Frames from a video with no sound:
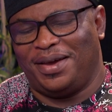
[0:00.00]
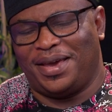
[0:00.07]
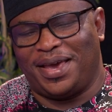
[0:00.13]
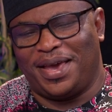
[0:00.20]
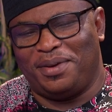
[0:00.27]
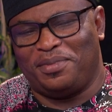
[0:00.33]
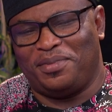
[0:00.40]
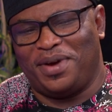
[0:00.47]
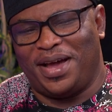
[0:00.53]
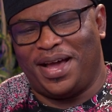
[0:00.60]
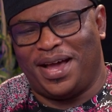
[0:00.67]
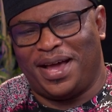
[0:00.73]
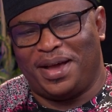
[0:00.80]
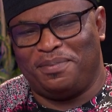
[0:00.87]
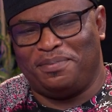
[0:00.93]
Okay, well,
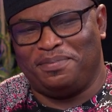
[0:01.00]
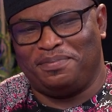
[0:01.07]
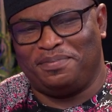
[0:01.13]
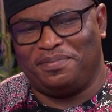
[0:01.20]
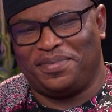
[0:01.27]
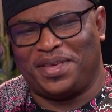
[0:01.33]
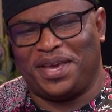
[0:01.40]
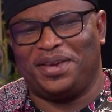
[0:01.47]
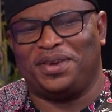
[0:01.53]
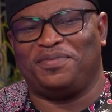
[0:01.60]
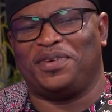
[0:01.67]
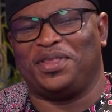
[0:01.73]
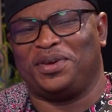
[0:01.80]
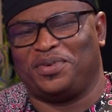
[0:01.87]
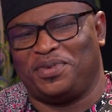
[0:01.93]
um, thank you
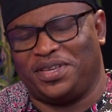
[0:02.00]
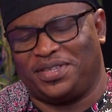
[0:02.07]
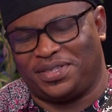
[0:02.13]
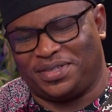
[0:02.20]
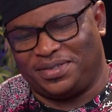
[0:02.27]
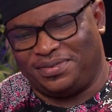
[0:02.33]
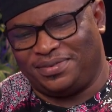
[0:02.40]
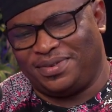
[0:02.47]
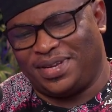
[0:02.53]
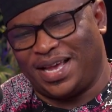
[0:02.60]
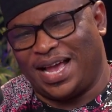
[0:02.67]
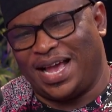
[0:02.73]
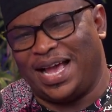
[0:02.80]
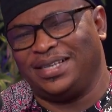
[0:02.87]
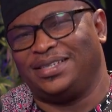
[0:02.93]
for the question.
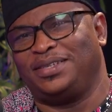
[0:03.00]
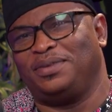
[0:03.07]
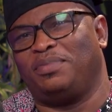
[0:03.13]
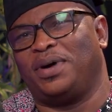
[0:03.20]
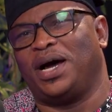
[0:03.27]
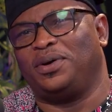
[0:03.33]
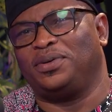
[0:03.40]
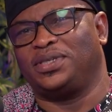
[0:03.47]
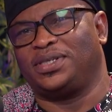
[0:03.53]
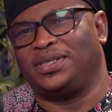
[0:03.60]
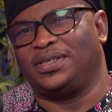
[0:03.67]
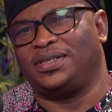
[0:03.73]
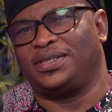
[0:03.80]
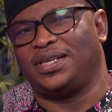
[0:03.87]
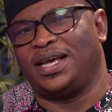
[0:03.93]

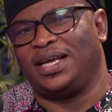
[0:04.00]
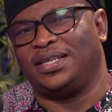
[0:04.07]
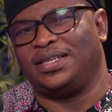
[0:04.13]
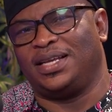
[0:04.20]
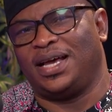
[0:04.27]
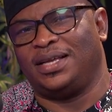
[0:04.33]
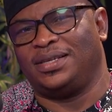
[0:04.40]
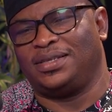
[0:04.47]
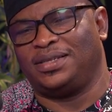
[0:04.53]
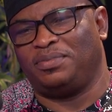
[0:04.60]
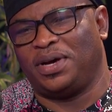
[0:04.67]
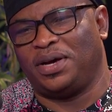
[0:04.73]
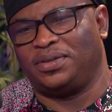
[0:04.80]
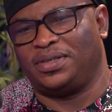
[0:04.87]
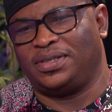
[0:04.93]
Antibiotics and
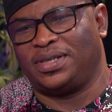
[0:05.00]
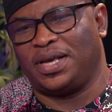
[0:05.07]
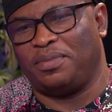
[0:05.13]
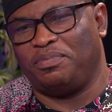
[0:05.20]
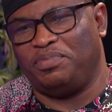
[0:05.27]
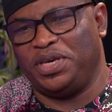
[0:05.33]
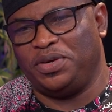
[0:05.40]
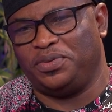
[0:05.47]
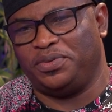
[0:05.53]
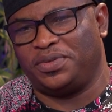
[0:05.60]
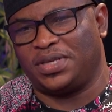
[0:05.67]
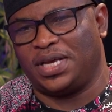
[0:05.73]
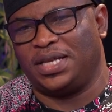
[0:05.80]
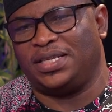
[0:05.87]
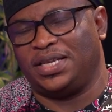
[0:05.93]
antibiotics
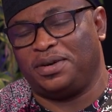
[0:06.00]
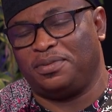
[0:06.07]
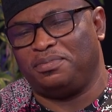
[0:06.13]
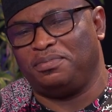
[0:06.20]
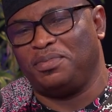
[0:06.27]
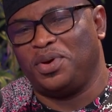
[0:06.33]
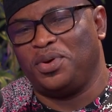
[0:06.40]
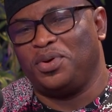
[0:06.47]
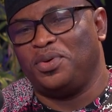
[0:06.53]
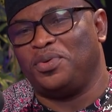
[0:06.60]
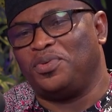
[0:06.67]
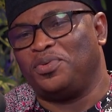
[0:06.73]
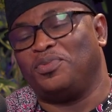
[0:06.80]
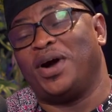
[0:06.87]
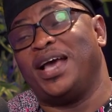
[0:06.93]
abuse and um,
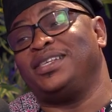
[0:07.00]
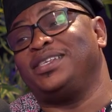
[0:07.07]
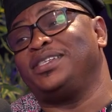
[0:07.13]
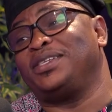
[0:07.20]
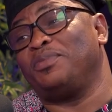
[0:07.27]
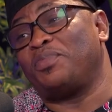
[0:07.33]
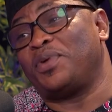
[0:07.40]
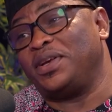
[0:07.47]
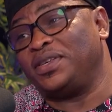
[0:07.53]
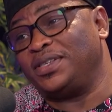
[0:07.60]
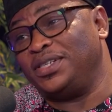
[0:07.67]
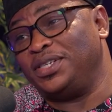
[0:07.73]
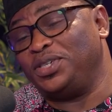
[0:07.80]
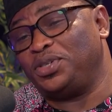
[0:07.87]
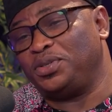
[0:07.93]
why is it a
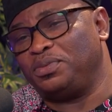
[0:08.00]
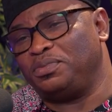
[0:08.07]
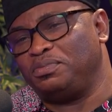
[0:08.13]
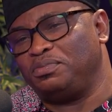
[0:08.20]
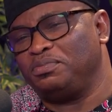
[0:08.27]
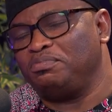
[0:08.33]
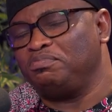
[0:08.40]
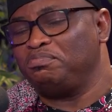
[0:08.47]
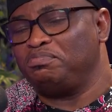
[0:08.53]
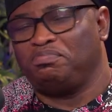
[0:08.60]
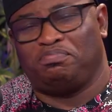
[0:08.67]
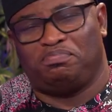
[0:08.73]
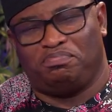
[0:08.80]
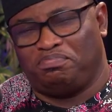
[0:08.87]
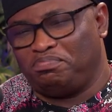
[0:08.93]
pressing issue?
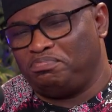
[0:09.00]
Yes.